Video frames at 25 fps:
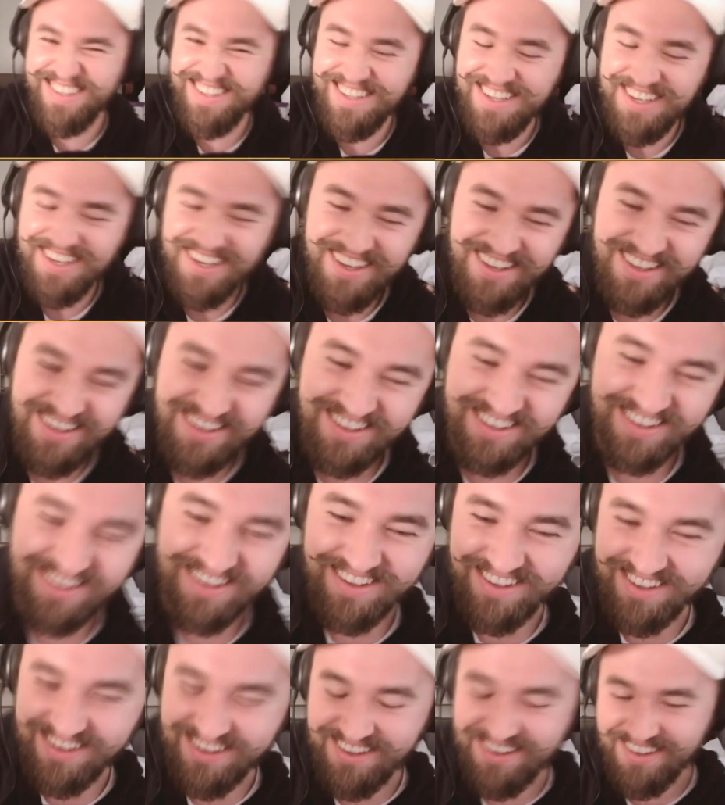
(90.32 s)

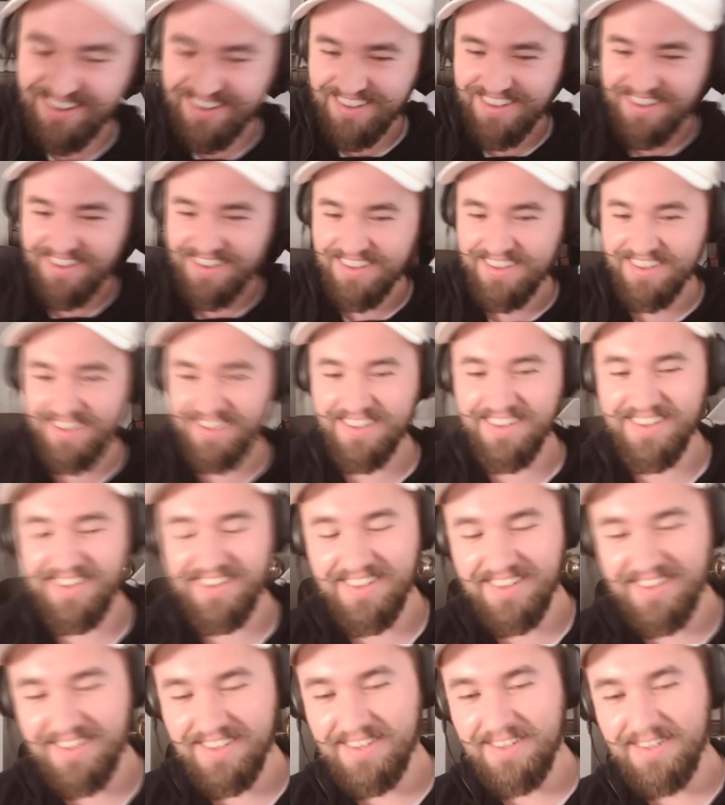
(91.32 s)

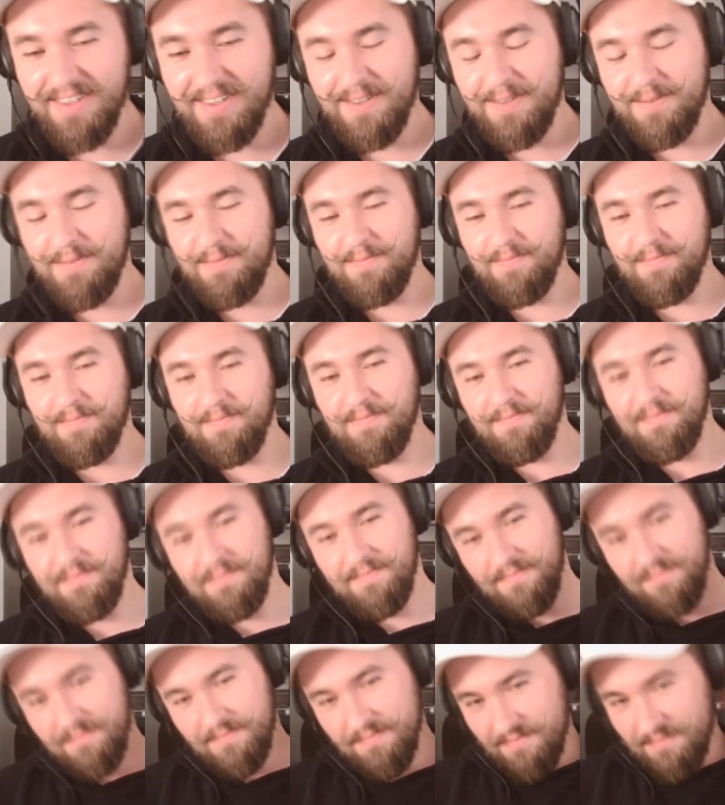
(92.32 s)

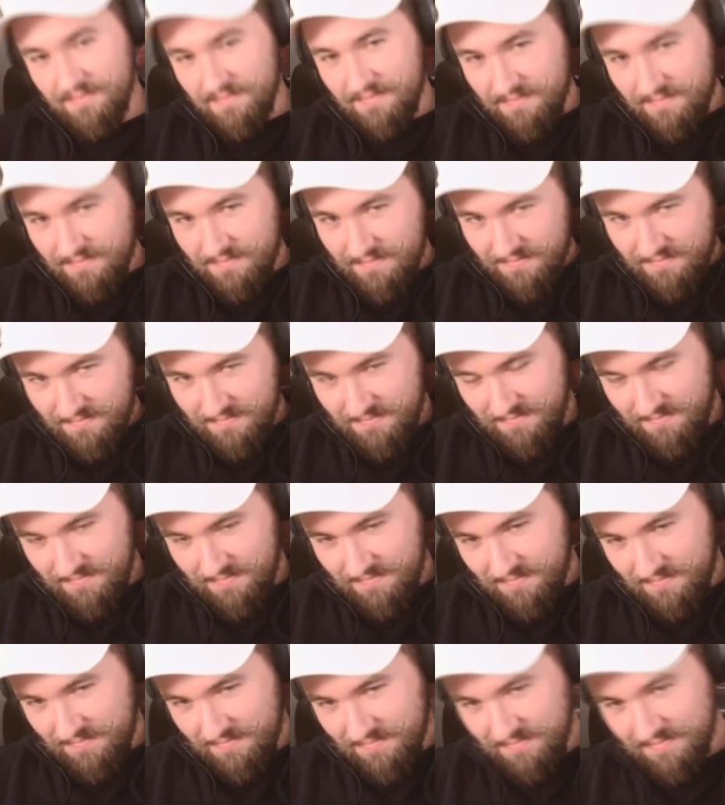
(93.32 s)

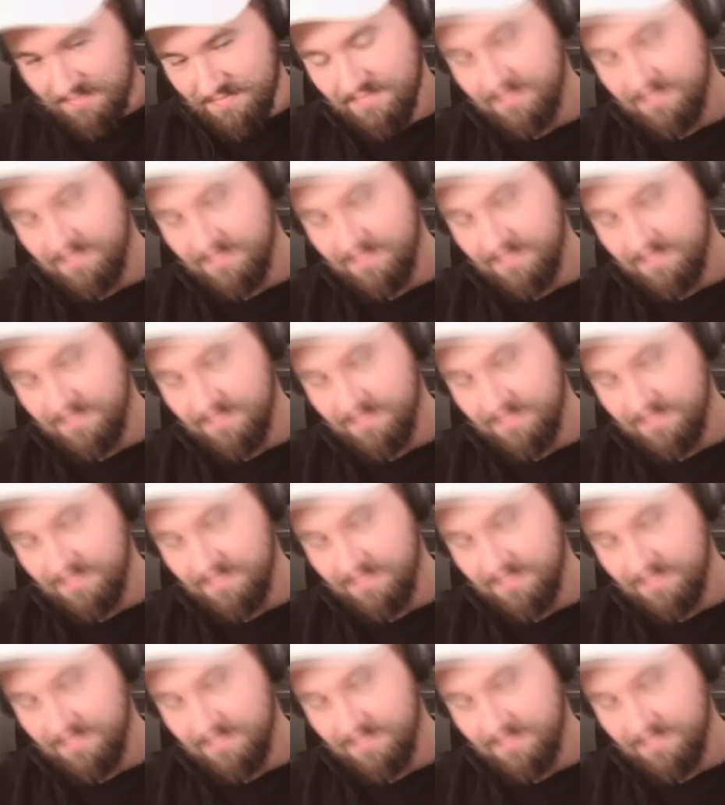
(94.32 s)
The person shown says nothing.